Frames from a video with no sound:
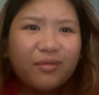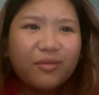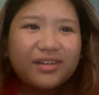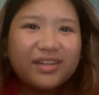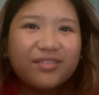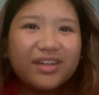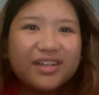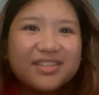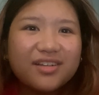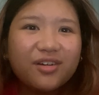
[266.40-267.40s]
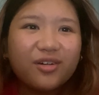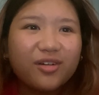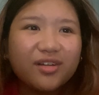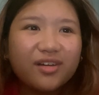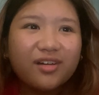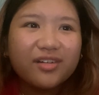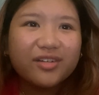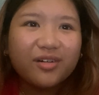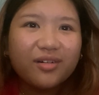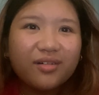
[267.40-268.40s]
What even is the
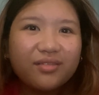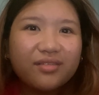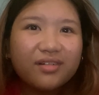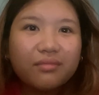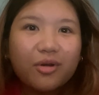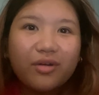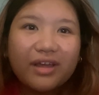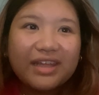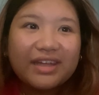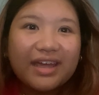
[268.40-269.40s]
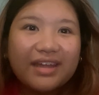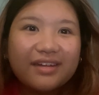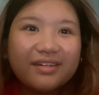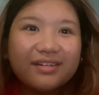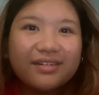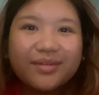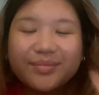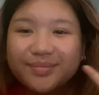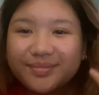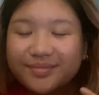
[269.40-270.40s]
cutoff? Okay then.
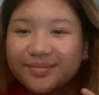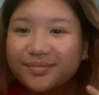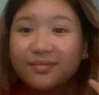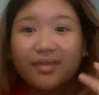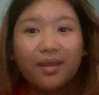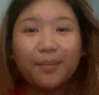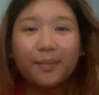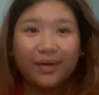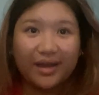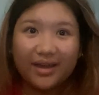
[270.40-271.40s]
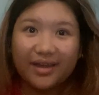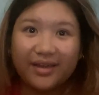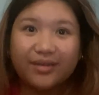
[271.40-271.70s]
Bye.